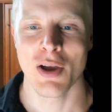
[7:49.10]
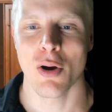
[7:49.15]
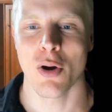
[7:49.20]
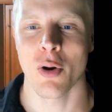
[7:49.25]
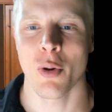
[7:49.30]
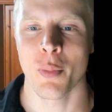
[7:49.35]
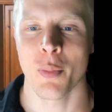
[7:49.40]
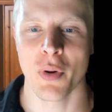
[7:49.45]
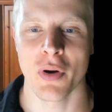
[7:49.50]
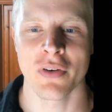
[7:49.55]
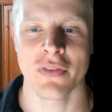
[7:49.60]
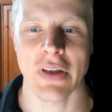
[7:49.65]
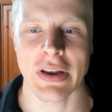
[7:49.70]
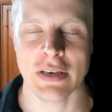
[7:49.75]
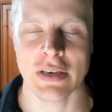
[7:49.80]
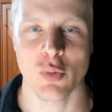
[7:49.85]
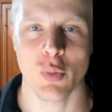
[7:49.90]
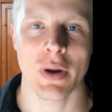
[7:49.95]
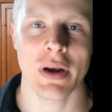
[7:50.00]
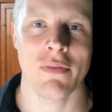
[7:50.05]
or burn
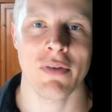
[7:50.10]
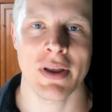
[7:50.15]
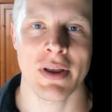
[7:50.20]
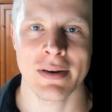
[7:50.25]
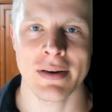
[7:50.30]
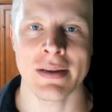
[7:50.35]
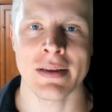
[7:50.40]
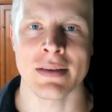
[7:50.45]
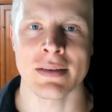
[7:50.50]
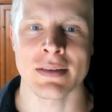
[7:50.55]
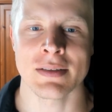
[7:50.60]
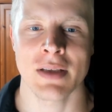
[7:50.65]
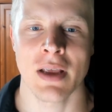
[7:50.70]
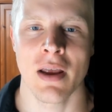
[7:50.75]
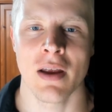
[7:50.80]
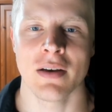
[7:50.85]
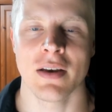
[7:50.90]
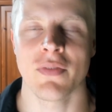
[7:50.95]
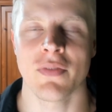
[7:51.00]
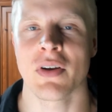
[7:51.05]
fat, or whatever it is?
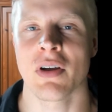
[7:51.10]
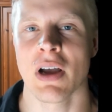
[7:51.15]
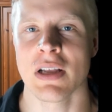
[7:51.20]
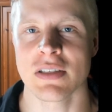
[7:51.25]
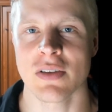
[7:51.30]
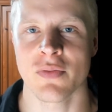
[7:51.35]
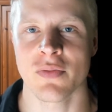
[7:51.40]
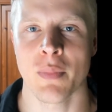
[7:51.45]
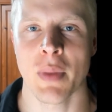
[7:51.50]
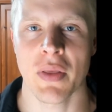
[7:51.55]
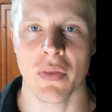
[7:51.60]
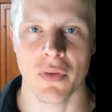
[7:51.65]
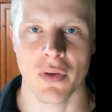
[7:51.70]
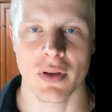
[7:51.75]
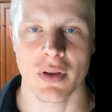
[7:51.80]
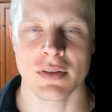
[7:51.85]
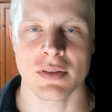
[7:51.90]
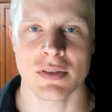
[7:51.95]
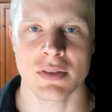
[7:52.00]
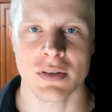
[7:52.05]
Different kinds of
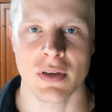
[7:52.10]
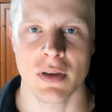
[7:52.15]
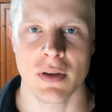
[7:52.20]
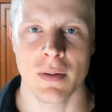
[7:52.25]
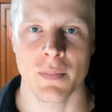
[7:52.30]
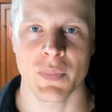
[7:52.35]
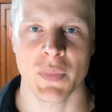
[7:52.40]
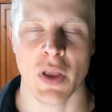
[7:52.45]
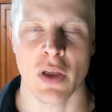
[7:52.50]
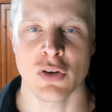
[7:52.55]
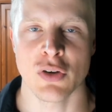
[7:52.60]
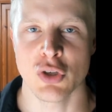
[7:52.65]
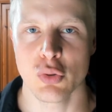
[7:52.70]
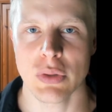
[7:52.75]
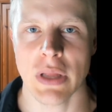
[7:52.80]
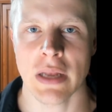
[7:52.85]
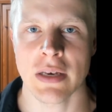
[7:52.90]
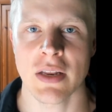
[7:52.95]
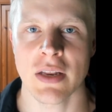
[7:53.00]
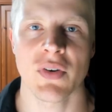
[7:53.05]
methods
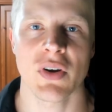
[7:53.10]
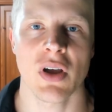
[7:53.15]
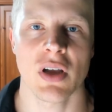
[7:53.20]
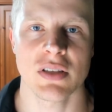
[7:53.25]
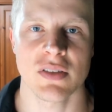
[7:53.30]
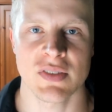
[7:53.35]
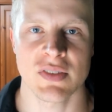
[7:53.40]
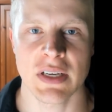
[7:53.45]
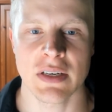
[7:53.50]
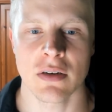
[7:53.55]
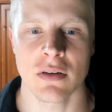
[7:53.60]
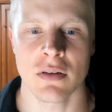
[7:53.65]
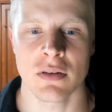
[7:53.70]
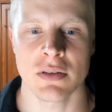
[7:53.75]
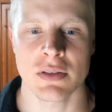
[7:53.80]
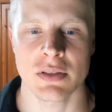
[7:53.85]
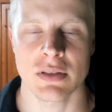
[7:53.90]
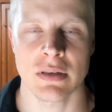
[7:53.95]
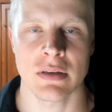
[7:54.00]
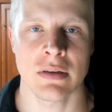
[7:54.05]
do that. Different kinds of
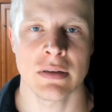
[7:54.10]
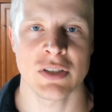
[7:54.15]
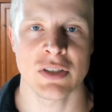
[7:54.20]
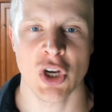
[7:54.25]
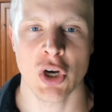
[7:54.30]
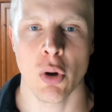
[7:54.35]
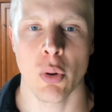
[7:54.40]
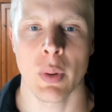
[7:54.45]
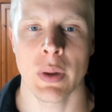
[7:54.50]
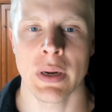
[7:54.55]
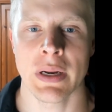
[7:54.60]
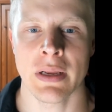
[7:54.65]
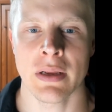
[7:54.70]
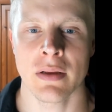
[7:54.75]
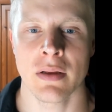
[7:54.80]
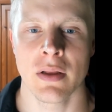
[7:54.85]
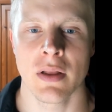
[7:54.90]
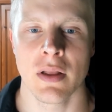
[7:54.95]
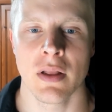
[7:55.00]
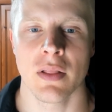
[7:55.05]
signals
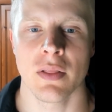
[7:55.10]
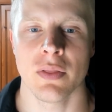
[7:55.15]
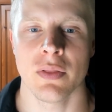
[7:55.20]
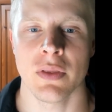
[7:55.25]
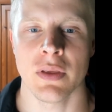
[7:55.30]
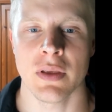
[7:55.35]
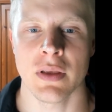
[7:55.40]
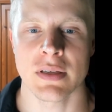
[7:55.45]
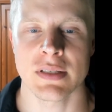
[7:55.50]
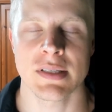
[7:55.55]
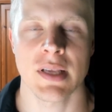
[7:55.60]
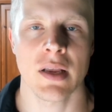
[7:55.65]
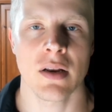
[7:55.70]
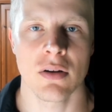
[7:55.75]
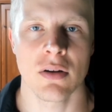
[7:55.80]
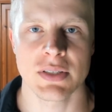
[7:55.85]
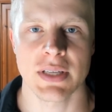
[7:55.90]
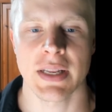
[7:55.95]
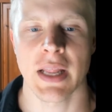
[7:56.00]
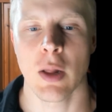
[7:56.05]
generally the
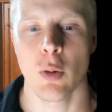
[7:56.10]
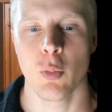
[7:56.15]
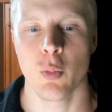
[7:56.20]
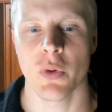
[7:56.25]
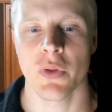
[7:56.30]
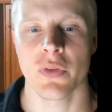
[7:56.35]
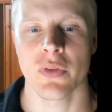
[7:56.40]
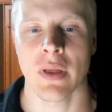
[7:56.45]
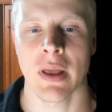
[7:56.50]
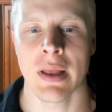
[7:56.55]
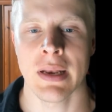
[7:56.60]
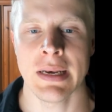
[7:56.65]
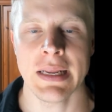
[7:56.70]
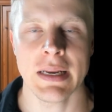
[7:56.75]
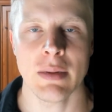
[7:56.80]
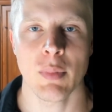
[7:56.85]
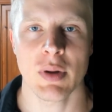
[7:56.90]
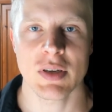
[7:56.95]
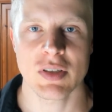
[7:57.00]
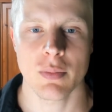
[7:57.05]
signals that help with uh,
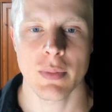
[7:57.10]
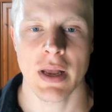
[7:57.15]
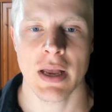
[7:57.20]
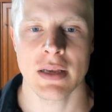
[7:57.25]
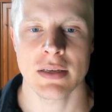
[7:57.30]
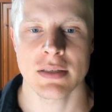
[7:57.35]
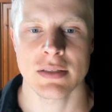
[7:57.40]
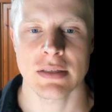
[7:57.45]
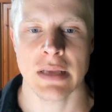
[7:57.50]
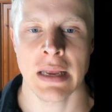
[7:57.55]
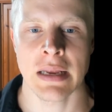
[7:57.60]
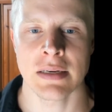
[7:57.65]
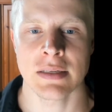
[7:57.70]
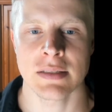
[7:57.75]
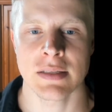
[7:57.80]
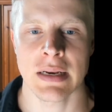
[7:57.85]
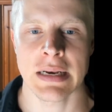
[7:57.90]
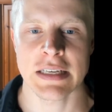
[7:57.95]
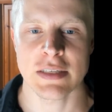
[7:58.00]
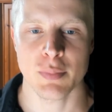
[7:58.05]
lean muscle mass
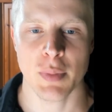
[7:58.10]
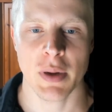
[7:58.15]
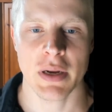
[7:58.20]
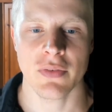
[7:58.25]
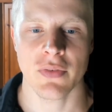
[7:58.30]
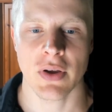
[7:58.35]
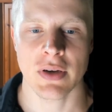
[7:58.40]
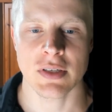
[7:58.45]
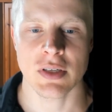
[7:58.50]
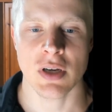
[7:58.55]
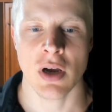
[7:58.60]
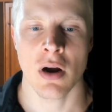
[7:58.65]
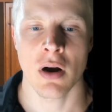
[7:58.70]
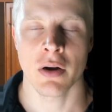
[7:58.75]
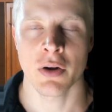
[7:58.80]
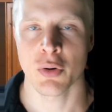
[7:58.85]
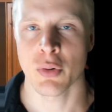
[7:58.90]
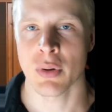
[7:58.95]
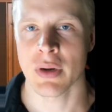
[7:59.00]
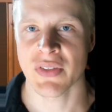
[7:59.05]
and uh, less body fat
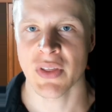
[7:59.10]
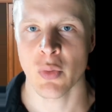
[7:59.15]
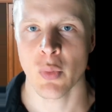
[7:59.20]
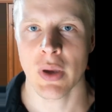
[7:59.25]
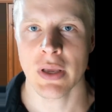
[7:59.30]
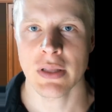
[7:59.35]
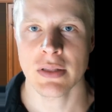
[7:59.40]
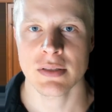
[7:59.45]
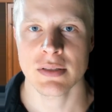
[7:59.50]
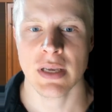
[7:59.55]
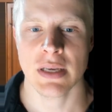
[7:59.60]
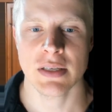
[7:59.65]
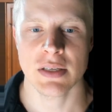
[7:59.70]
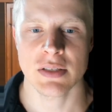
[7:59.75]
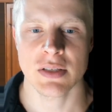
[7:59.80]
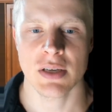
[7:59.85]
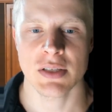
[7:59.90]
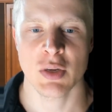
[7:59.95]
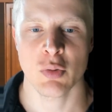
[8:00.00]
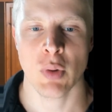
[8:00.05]
are, you know, lifting weights,
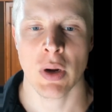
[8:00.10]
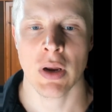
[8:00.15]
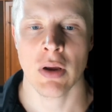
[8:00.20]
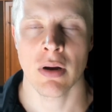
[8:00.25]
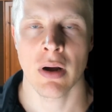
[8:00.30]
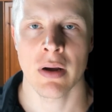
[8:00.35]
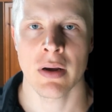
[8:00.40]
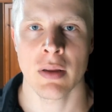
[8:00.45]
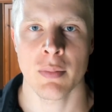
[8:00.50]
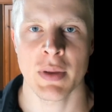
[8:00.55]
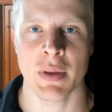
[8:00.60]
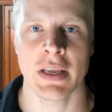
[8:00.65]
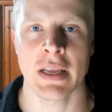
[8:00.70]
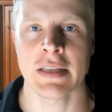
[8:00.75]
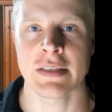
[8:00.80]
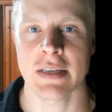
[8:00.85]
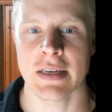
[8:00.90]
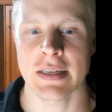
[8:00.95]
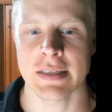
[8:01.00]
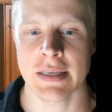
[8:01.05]
exercising regularly, being
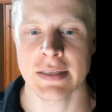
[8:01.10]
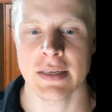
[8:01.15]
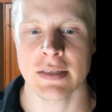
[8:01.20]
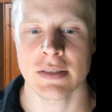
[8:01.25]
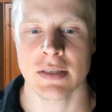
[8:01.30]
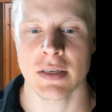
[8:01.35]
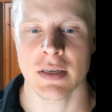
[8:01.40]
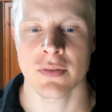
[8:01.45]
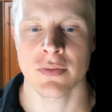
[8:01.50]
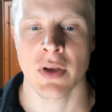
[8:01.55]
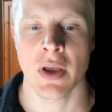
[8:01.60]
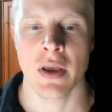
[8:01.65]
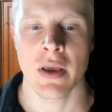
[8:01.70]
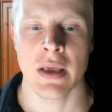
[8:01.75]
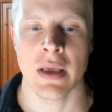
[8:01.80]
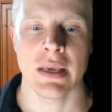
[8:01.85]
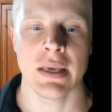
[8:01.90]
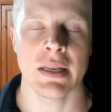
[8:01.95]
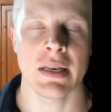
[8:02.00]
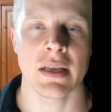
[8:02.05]
insulin sensitive,
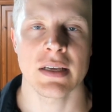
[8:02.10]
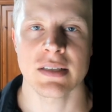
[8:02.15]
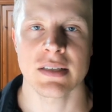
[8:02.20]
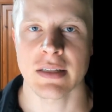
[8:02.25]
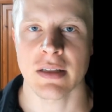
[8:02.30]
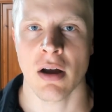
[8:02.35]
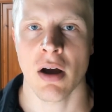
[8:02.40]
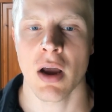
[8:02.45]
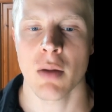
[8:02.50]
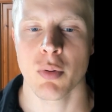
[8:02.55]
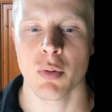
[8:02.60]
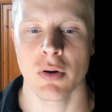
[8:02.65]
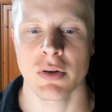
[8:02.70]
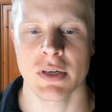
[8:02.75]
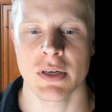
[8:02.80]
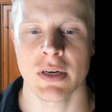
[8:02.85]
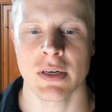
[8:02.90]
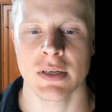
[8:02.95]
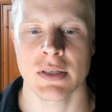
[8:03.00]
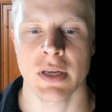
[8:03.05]
eating a slightly higher
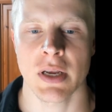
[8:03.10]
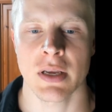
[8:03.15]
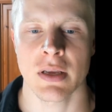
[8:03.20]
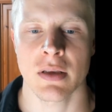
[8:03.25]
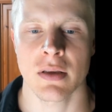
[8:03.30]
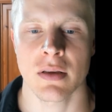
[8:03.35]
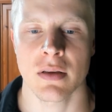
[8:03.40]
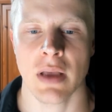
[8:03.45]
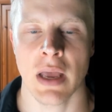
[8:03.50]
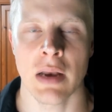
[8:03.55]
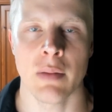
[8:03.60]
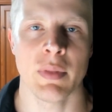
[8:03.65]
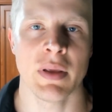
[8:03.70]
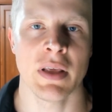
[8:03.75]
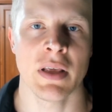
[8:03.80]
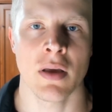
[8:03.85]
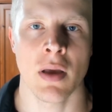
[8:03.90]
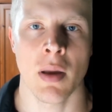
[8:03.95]
protein intake, and being